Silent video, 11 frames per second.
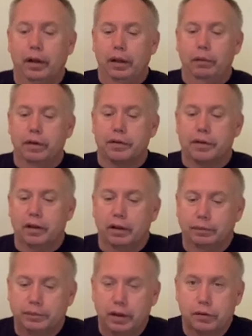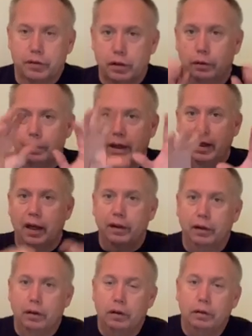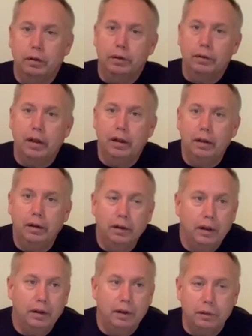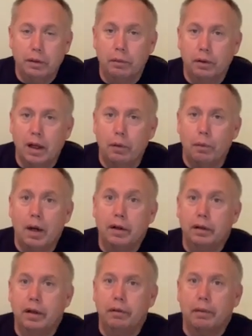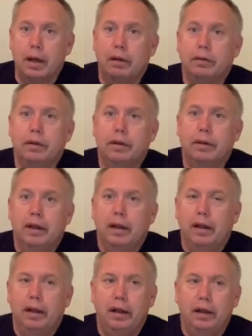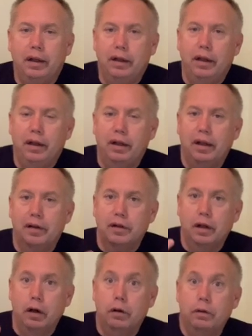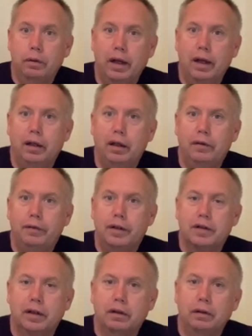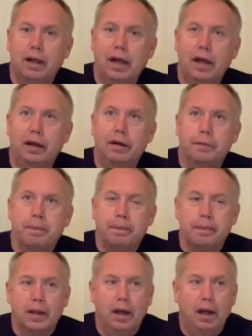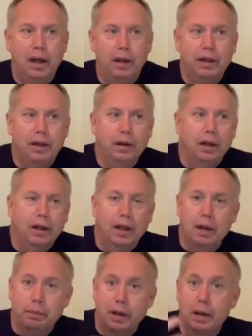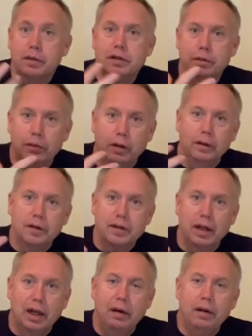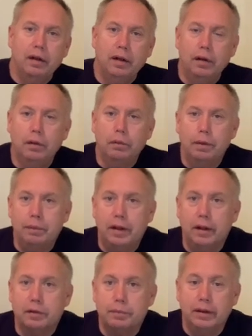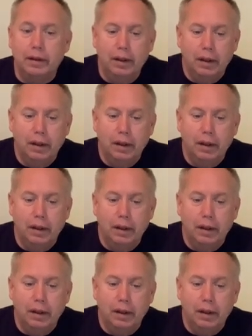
was told by God to go, and he's been kind of wandering around, and he doesn't own any physical land. God promised him all this land, would be theirs, but